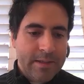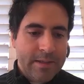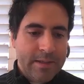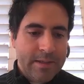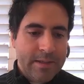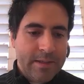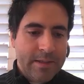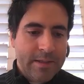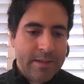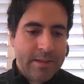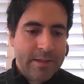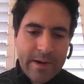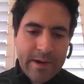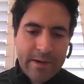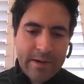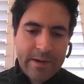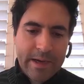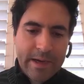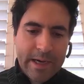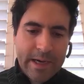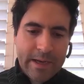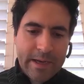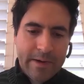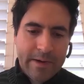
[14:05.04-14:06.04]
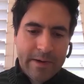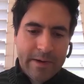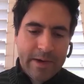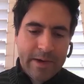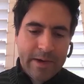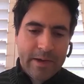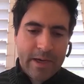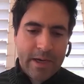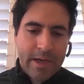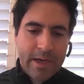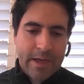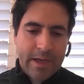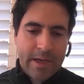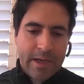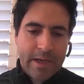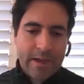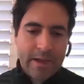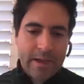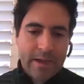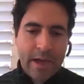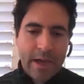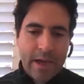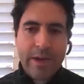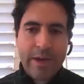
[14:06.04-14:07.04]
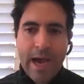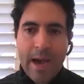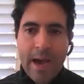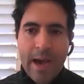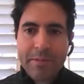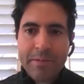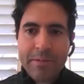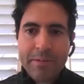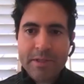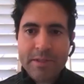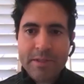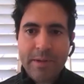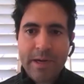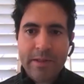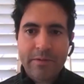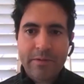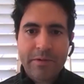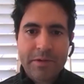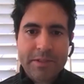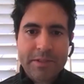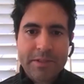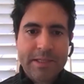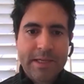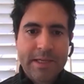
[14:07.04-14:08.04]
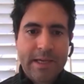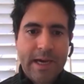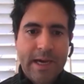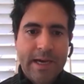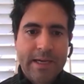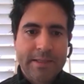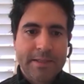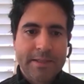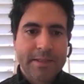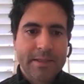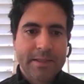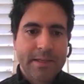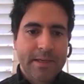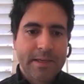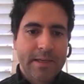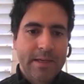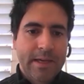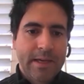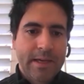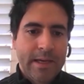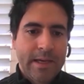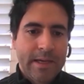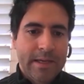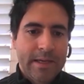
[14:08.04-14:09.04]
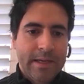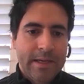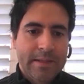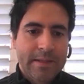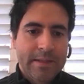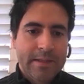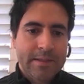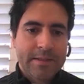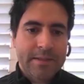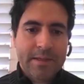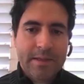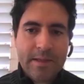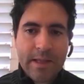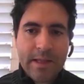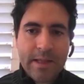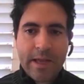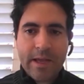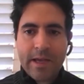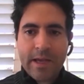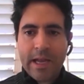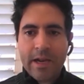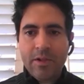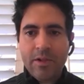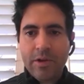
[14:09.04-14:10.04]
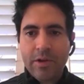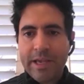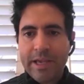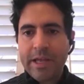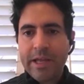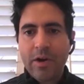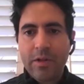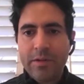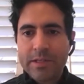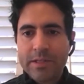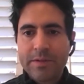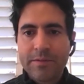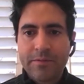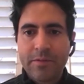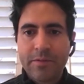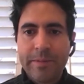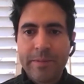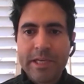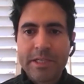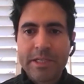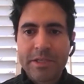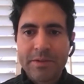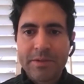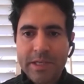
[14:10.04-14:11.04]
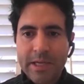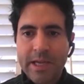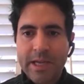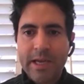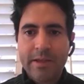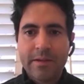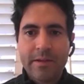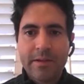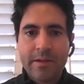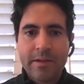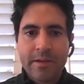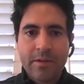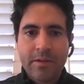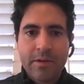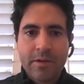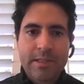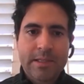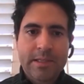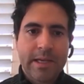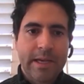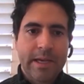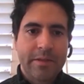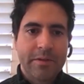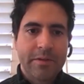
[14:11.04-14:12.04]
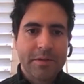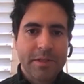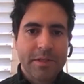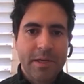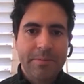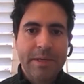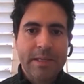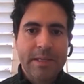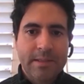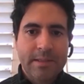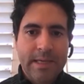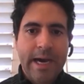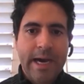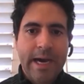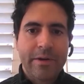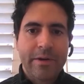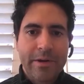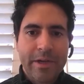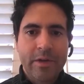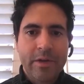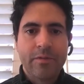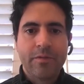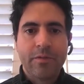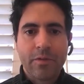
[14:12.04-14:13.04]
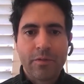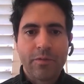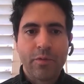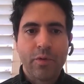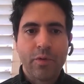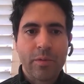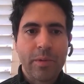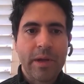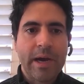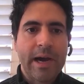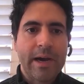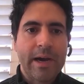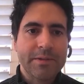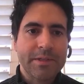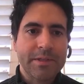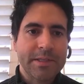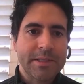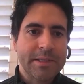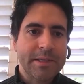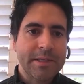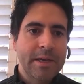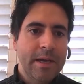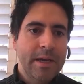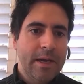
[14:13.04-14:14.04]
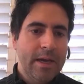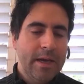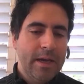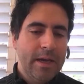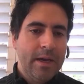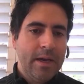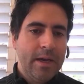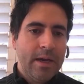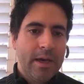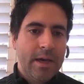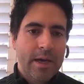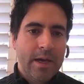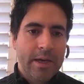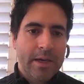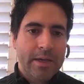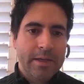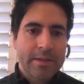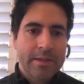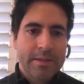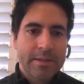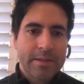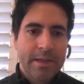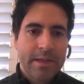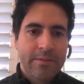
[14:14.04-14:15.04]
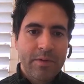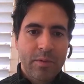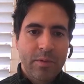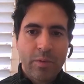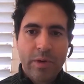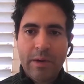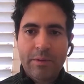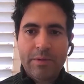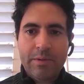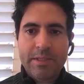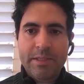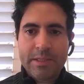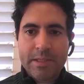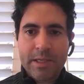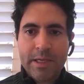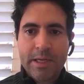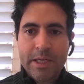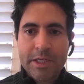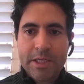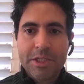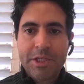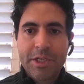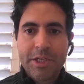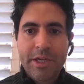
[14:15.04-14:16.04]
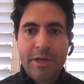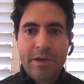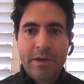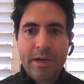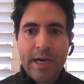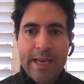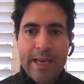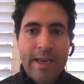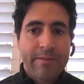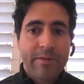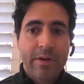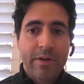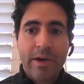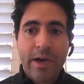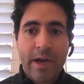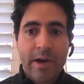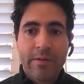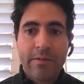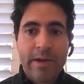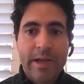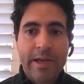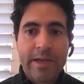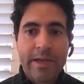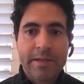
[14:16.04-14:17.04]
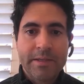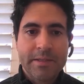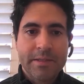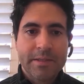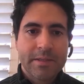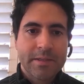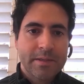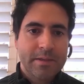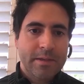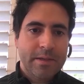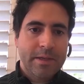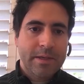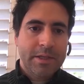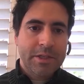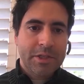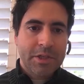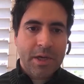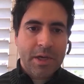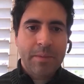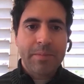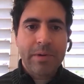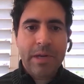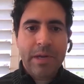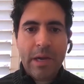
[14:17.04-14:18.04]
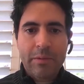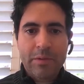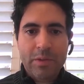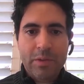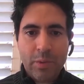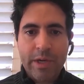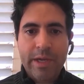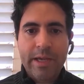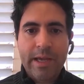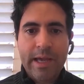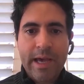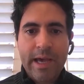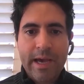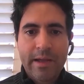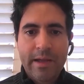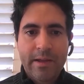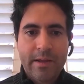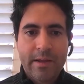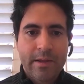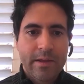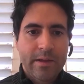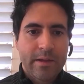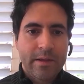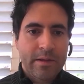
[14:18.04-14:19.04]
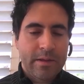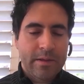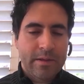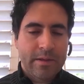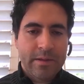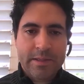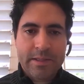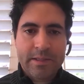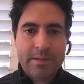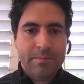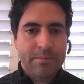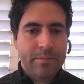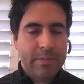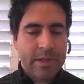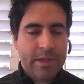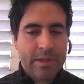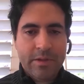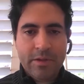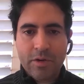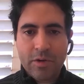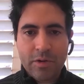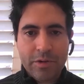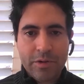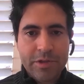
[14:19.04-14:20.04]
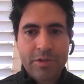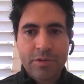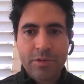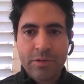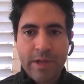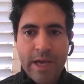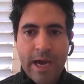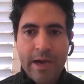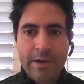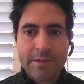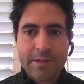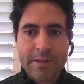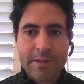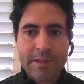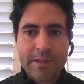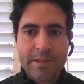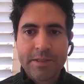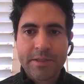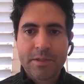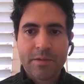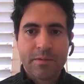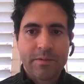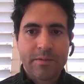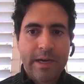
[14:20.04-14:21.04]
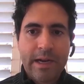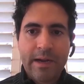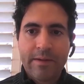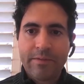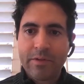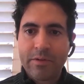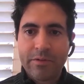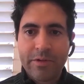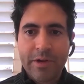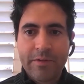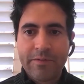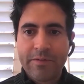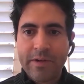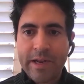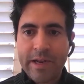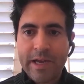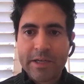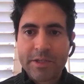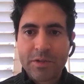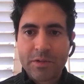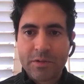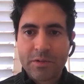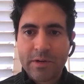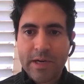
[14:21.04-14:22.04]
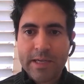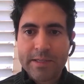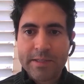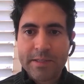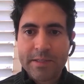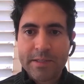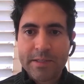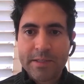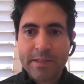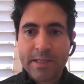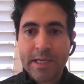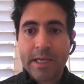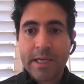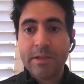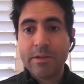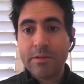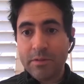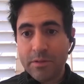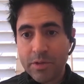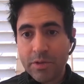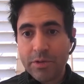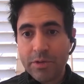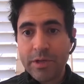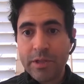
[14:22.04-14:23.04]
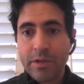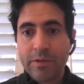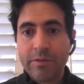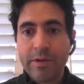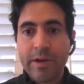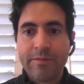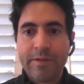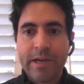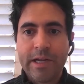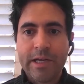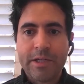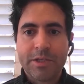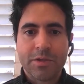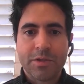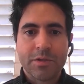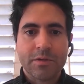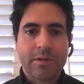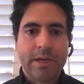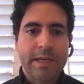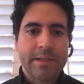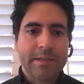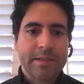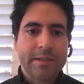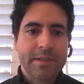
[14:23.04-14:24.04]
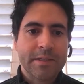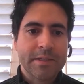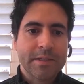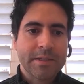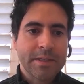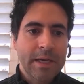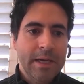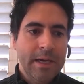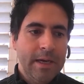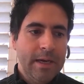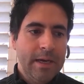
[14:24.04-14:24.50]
that, I had read Equity Happens by the real estate guys. And like kind of looking at all this information, I was like, hey, it looks like there's going to be a dire need for affordable housing. Because even when I was an engineer, I never got a raise. Each company I was working at, this is in the early 2000s, so right after the Great Financial Crisis, and during the Great Financial Crisis,